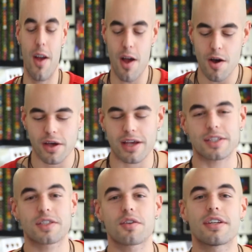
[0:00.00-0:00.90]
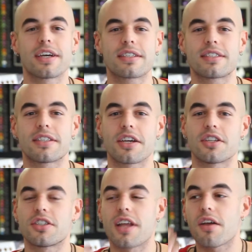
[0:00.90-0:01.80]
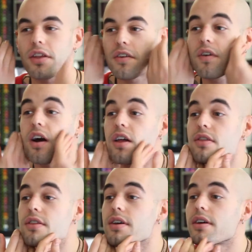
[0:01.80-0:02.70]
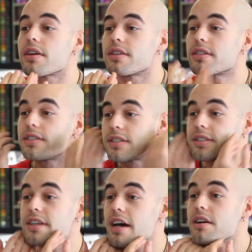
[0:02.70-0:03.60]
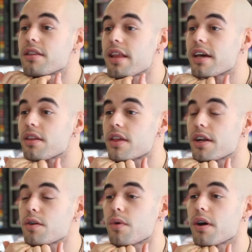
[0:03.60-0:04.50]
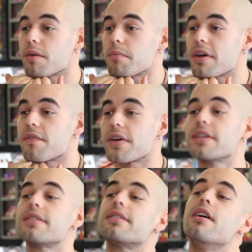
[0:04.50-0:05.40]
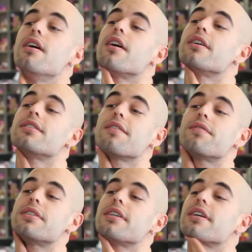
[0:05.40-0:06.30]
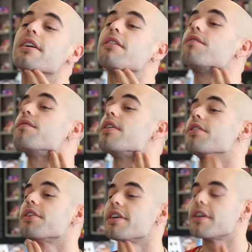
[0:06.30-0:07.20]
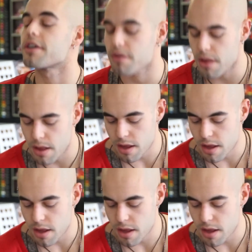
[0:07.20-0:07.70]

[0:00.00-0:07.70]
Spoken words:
Okay, so the next stage, now that I've gotten the desired length that I want on my face, I just have to take care of under here.